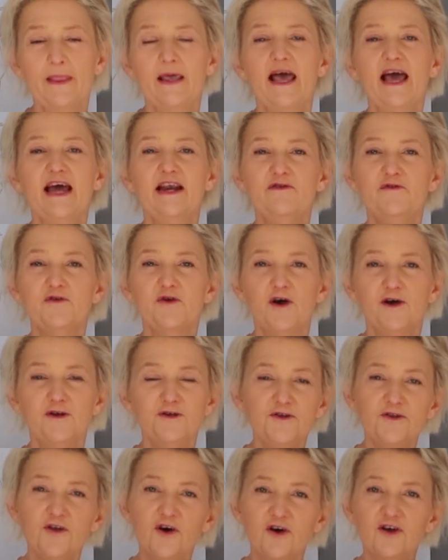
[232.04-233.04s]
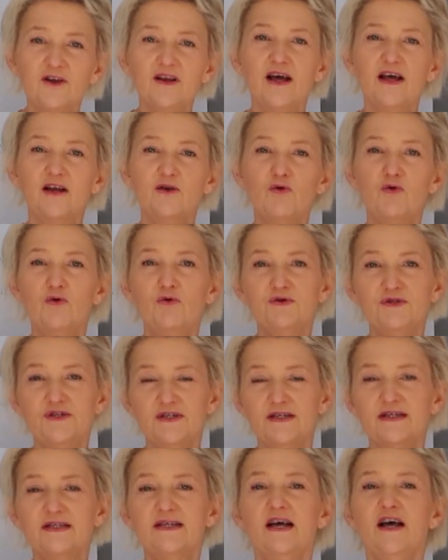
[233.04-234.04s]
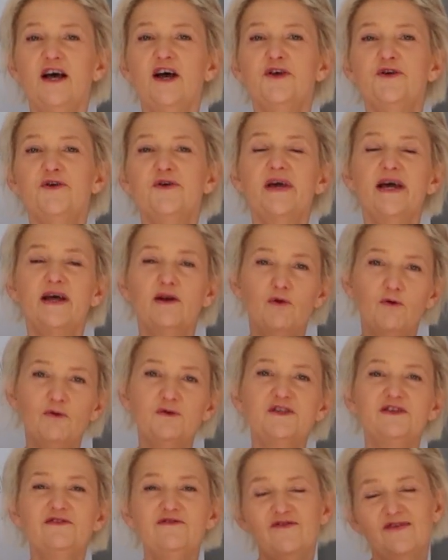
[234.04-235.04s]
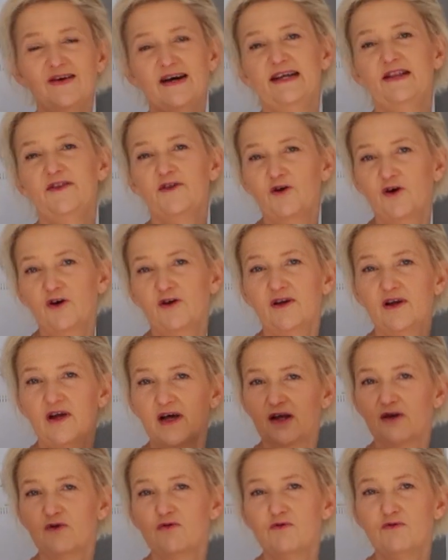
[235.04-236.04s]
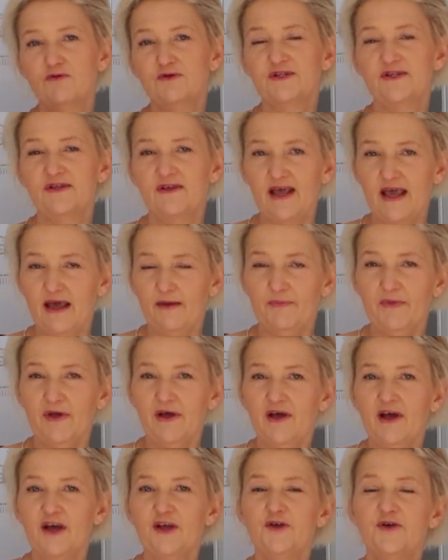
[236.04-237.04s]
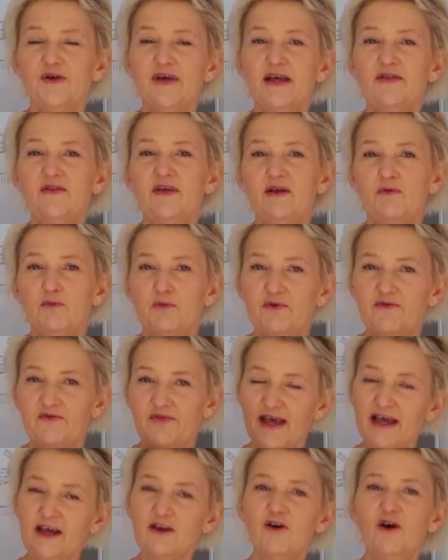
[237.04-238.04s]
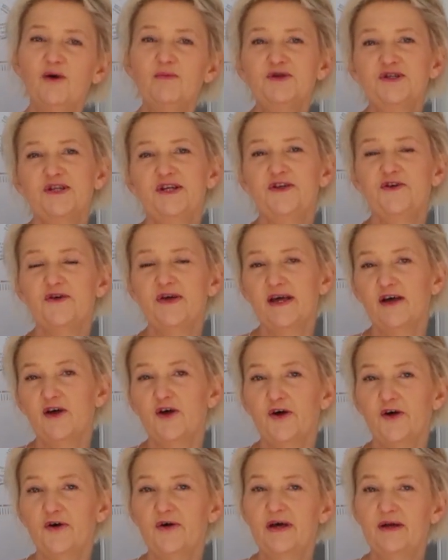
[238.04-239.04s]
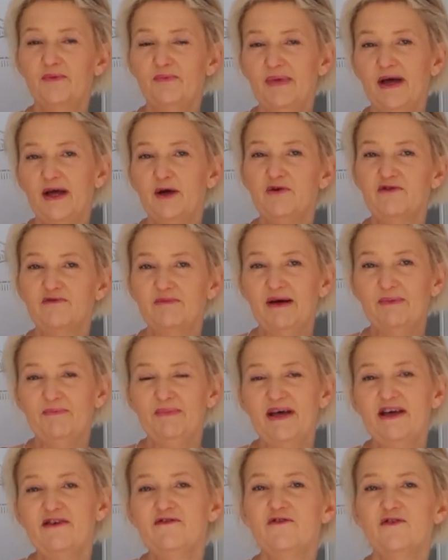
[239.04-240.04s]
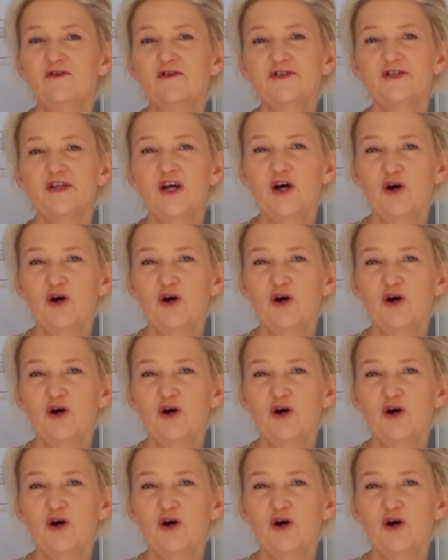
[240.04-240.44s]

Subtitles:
And if you go to the online courses, you can also find the online course there. You can then, with that option, you can go and pay with my PayFast